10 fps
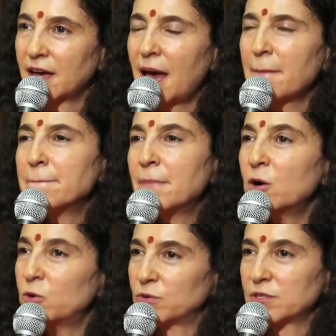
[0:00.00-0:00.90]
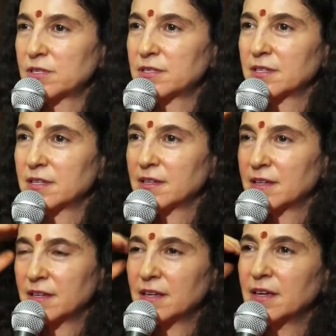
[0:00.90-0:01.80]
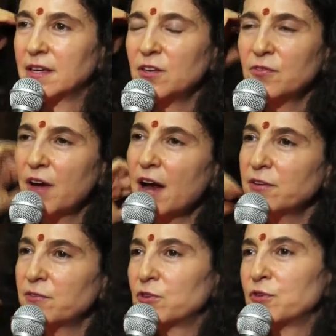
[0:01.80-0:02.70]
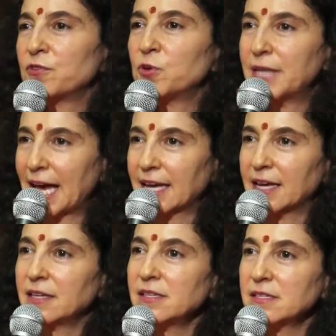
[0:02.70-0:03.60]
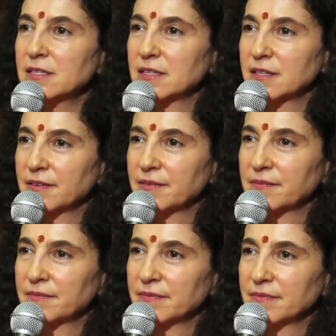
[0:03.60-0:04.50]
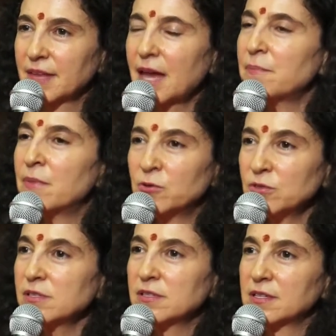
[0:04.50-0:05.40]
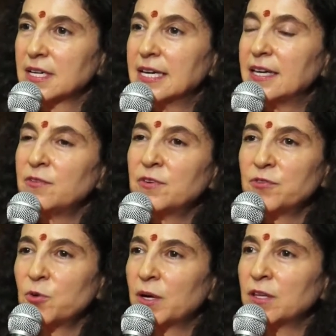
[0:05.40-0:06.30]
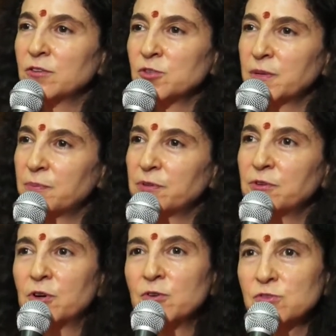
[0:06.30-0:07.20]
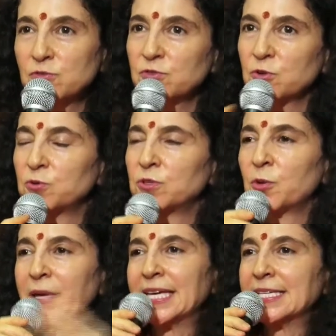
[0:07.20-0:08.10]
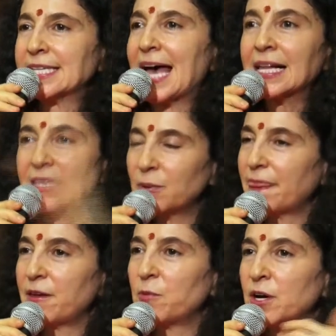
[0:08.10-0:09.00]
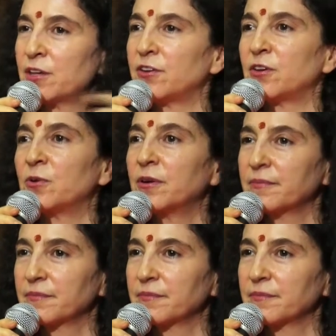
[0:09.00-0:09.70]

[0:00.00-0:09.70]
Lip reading: at most, you've got it for a few decades. At most, even if you're one of those people who goes through school knowing exactly what they want to do,